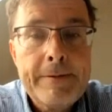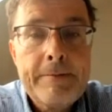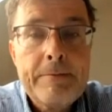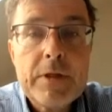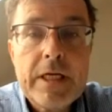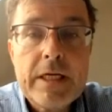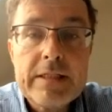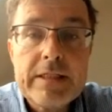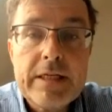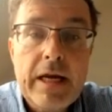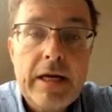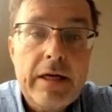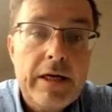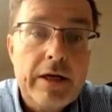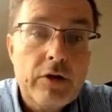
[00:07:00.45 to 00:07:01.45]
Then they
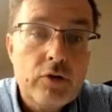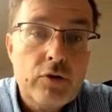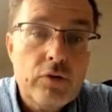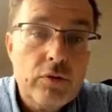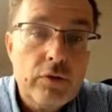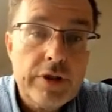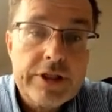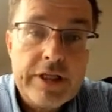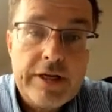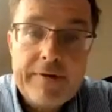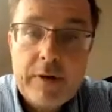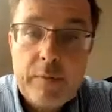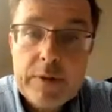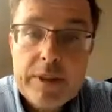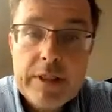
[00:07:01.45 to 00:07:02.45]
need to do
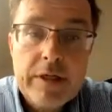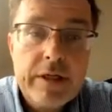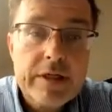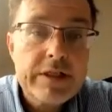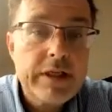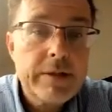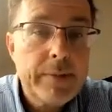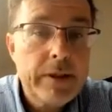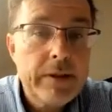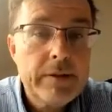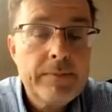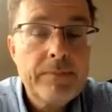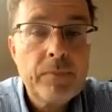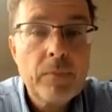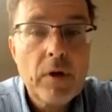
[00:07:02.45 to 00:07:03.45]
discovery with end customer.
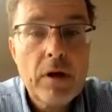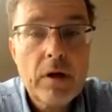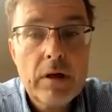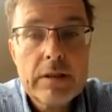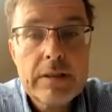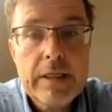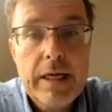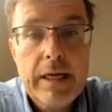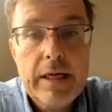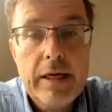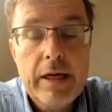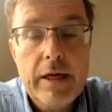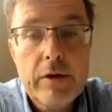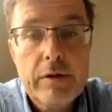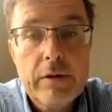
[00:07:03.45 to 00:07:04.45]
They
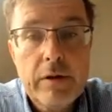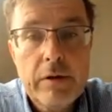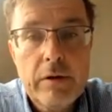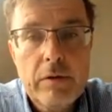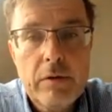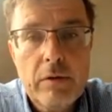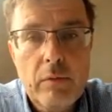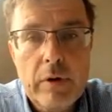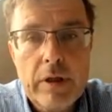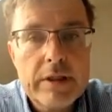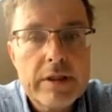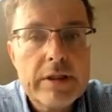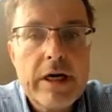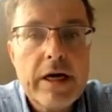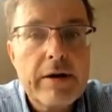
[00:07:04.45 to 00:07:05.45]
need, once
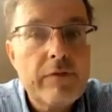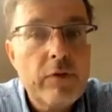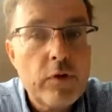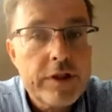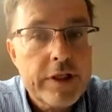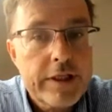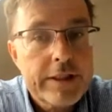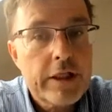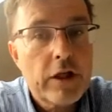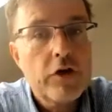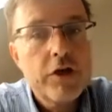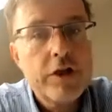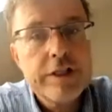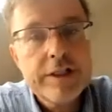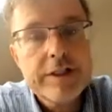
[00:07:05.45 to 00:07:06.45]
they are, for instance, the
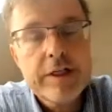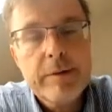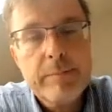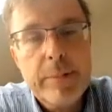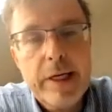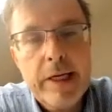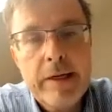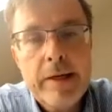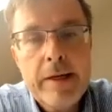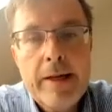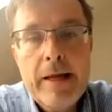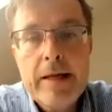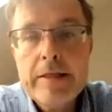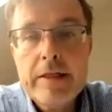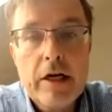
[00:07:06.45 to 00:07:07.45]
logistics company,
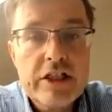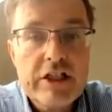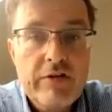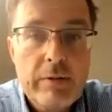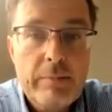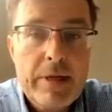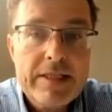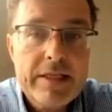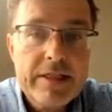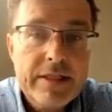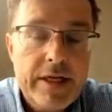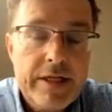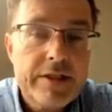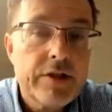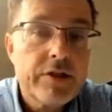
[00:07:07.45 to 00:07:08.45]
there are several business
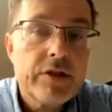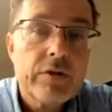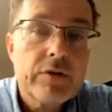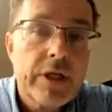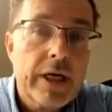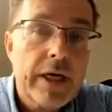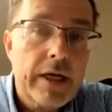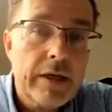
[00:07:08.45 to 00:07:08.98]
cases. So they